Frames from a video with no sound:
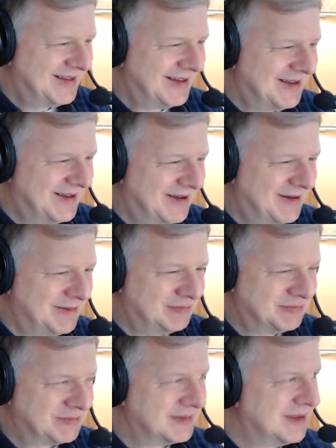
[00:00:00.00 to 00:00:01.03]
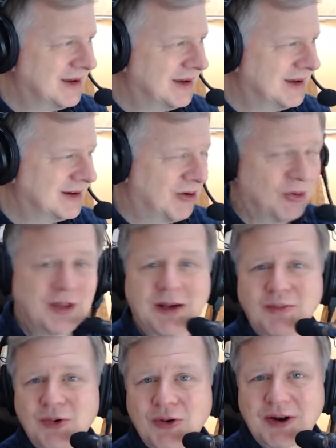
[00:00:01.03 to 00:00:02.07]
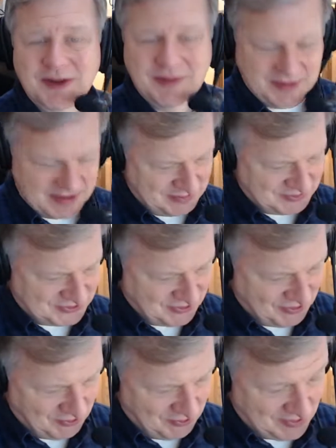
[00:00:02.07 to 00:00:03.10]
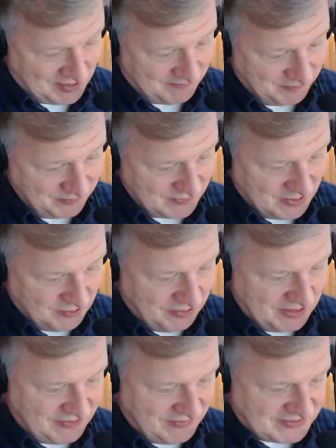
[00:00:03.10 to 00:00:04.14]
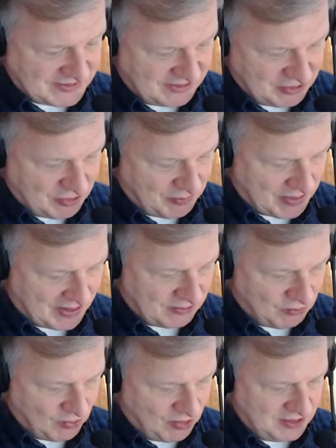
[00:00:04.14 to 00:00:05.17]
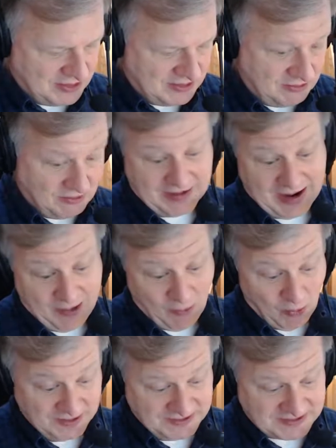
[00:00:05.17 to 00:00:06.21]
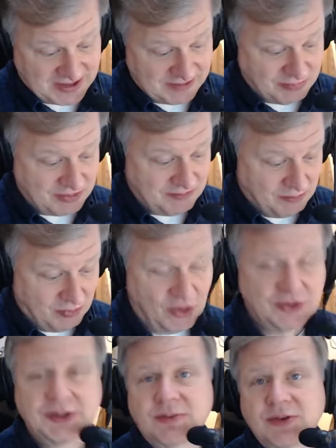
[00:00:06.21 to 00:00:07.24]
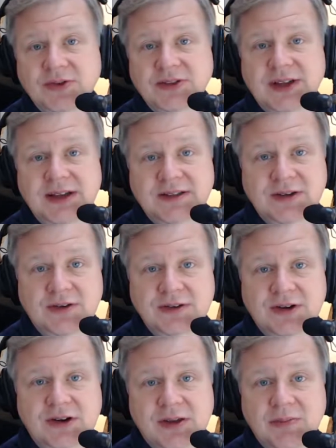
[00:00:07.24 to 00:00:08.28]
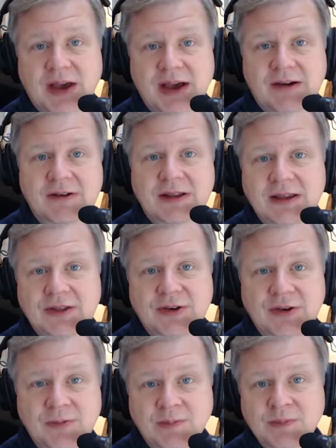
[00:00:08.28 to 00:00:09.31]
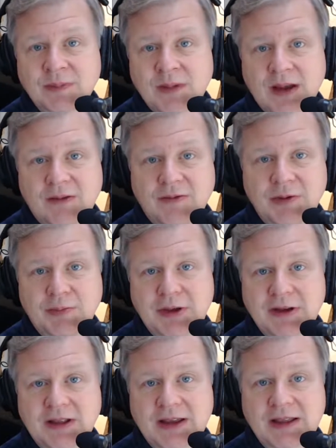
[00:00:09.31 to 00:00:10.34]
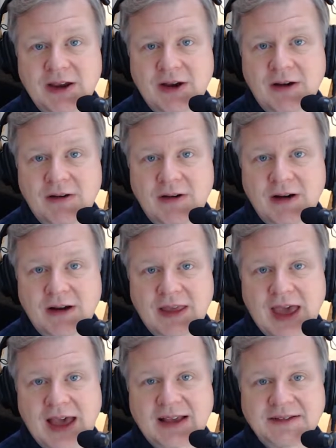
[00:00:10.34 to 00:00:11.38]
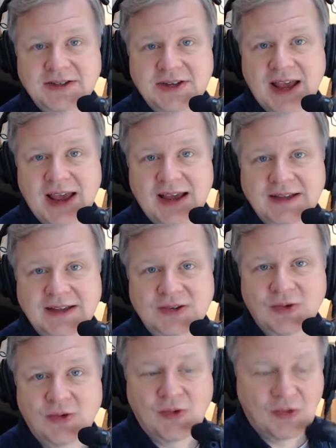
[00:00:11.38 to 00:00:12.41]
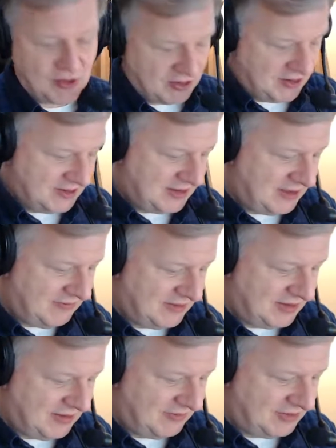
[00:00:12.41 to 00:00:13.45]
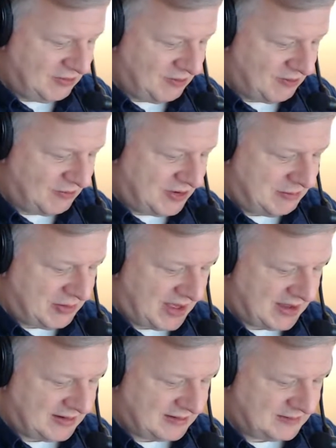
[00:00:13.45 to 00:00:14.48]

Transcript: Yeah. Yeah, and a whole lot more coming up. So we'll even tell you about not one state, but multiple states that are talking about either repealing their gas tax or even giving you a rebate.